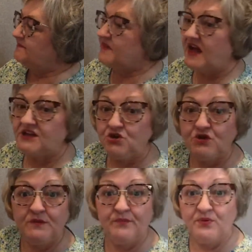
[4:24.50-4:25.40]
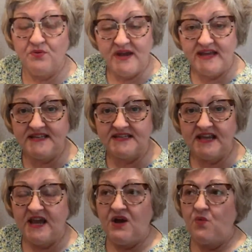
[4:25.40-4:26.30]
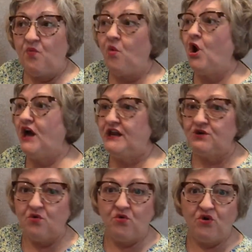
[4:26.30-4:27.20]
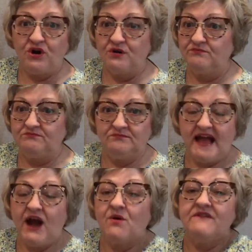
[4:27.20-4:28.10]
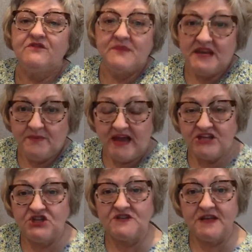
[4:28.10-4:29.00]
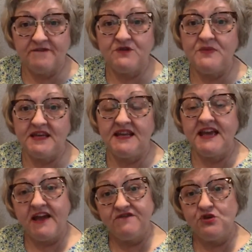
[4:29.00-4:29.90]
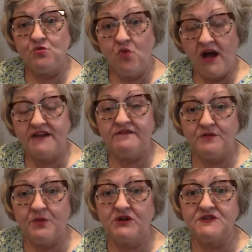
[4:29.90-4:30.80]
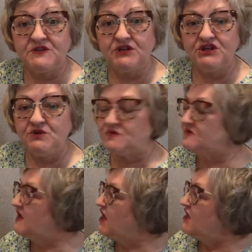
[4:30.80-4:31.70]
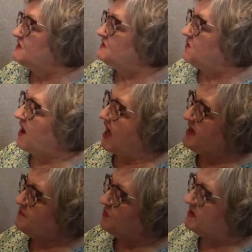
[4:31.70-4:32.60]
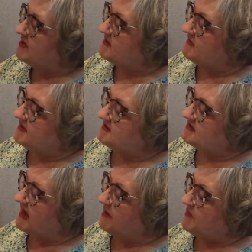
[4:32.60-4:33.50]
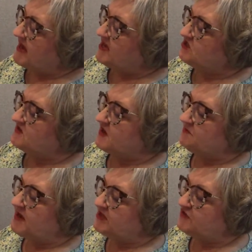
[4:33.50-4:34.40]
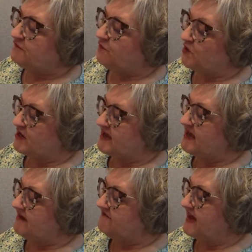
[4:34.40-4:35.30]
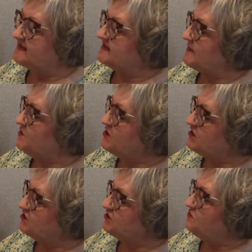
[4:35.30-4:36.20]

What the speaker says: you can print one or however many pages of the PDF you want for personal use. So I printed this page. It's on page 40 of that summer issue.